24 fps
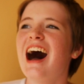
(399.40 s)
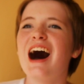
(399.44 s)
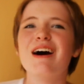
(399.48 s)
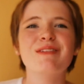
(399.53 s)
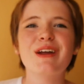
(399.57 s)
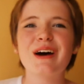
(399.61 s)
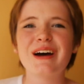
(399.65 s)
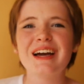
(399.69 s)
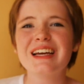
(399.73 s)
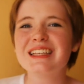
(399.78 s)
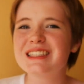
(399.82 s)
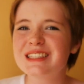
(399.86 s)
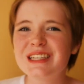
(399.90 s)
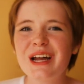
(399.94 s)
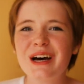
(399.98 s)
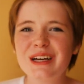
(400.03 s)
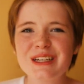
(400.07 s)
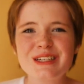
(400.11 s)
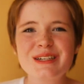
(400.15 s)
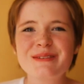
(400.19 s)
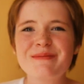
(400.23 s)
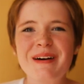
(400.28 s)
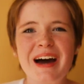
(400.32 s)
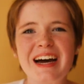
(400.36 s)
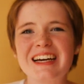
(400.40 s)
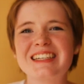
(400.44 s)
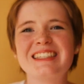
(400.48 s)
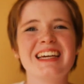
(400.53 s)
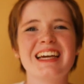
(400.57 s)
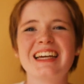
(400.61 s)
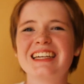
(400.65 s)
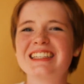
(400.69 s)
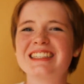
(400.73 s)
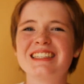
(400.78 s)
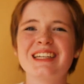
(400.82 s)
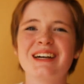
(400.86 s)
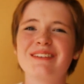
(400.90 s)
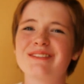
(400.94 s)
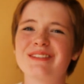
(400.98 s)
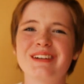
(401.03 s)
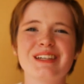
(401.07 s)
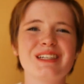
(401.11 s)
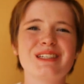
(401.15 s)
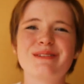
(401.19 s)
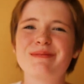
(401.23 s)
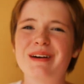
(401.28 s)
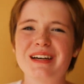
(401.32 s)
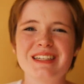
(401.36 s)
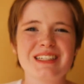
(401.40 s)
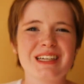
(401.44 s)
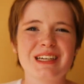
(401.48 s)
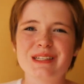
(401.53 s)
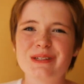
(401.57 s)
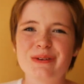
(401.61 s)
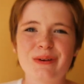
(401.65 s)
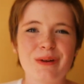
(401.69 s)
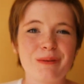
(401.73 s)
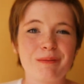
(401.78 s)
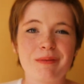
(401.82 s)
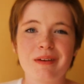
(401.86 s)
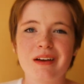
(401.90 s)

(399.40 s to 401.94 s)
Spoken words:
I'm not, it's not dramatic, it's not very dramatic at all,